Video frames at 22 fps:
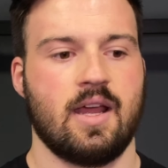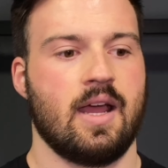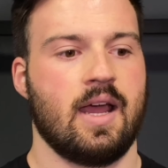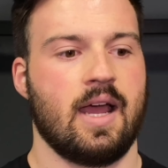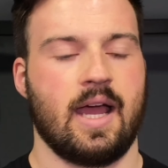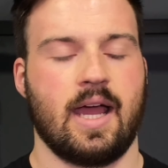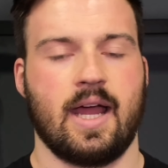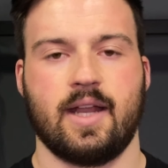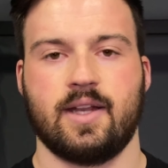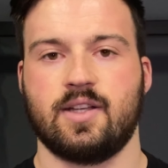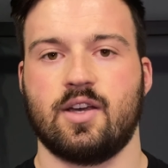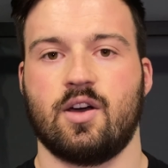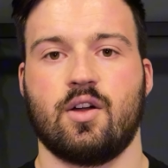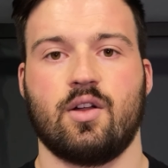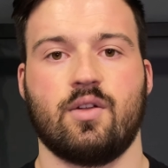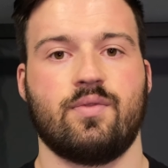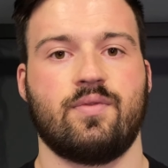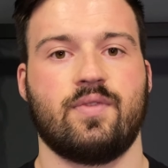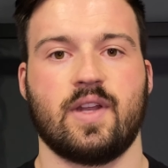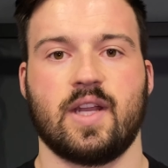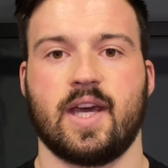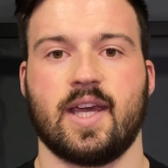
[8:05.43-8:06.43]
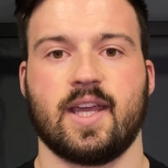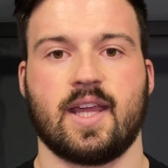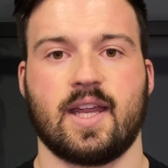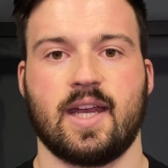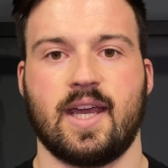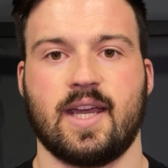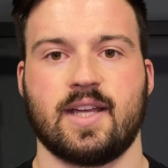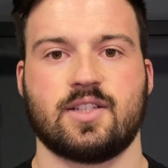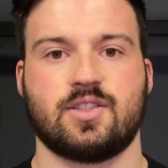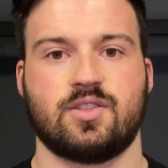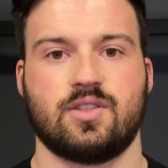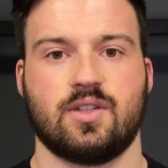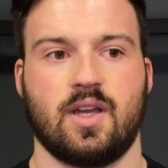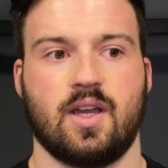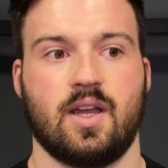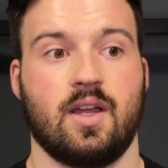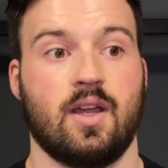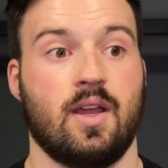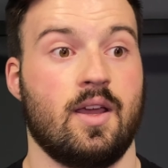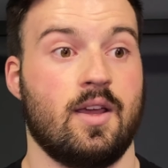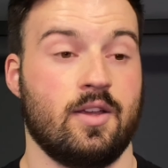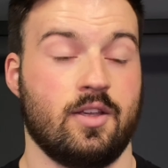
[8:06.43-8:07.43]
and hold for like an
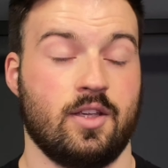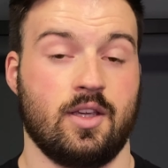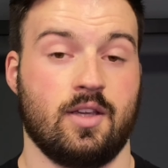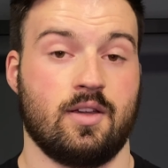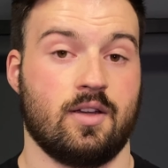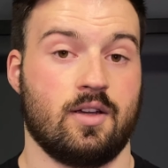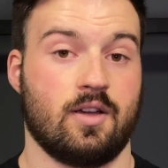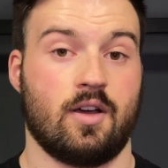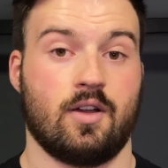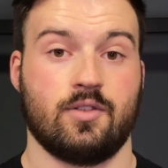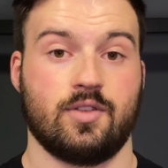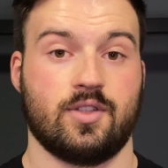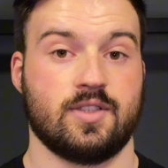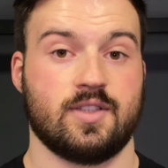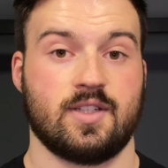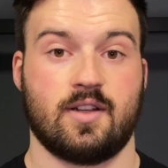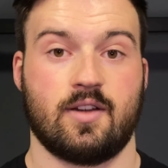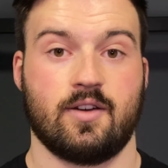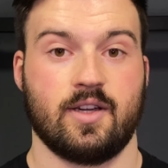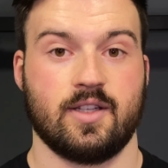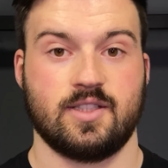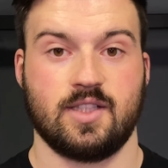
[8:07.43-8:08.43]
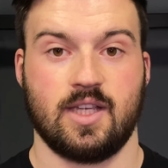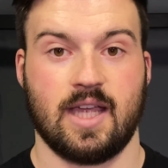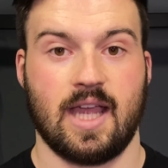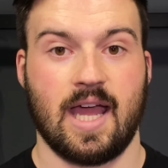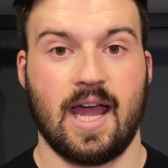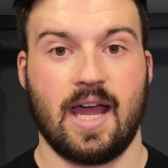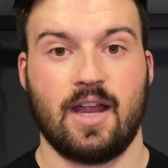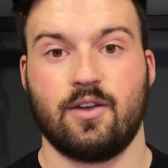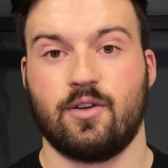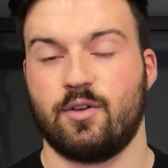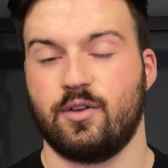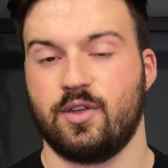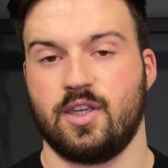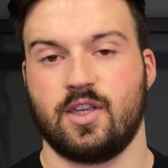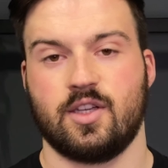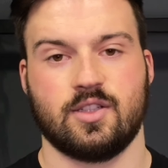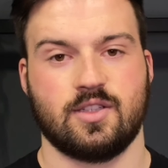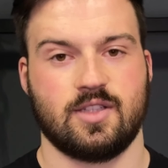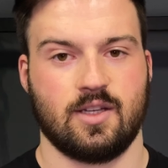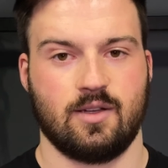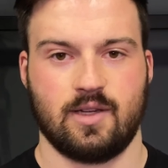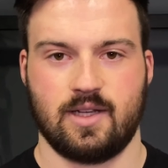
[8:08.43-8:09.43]
extra, you can hold as long as you can, or you
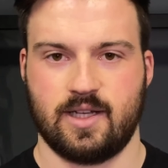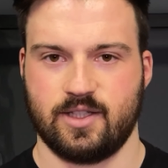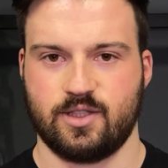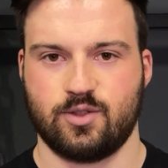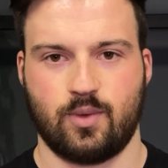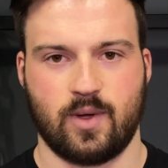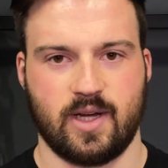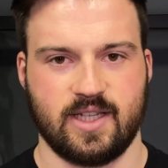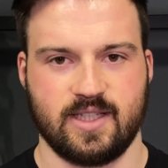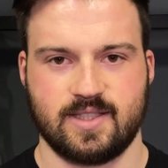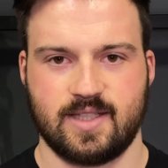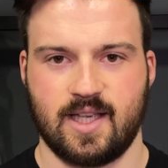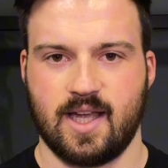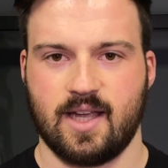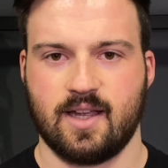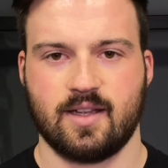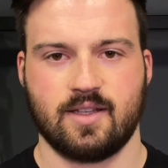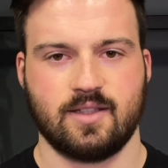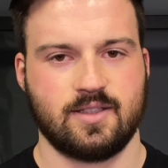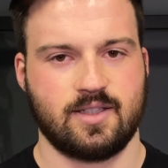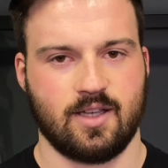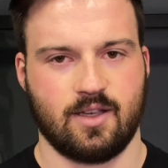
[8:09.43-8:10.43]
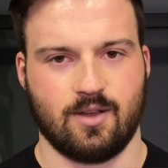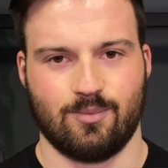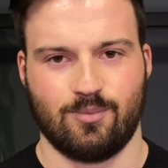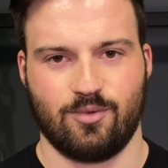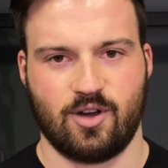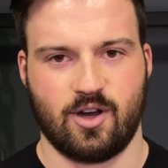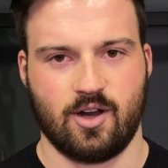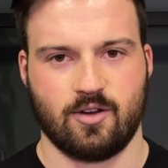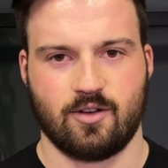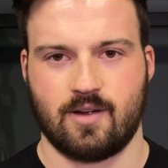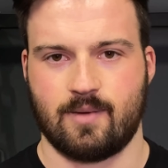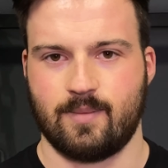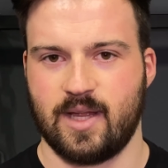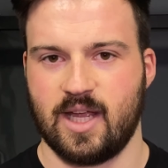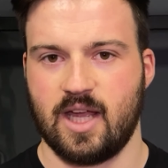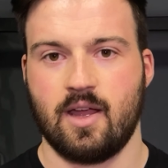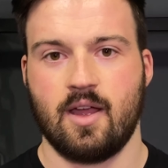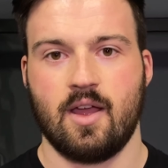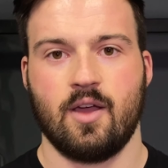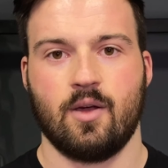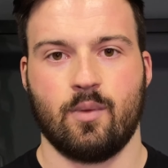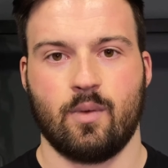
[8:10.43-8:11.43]
could do like 20 seconds, you can program
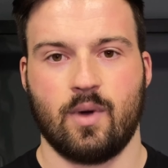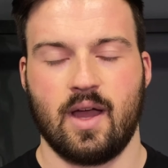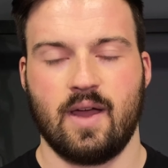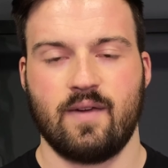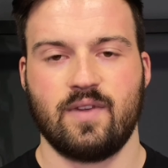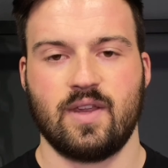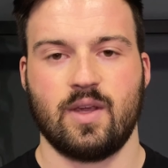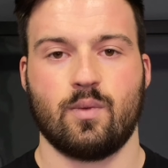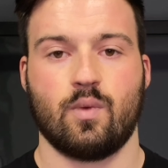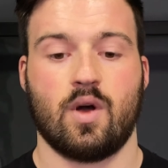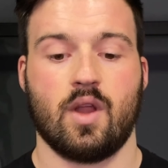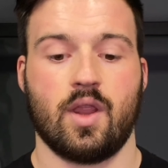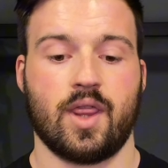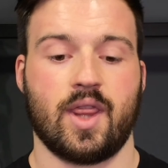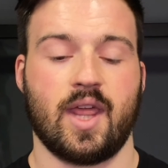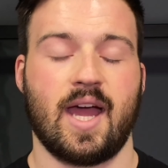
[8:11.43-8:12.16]
it, whatever you want.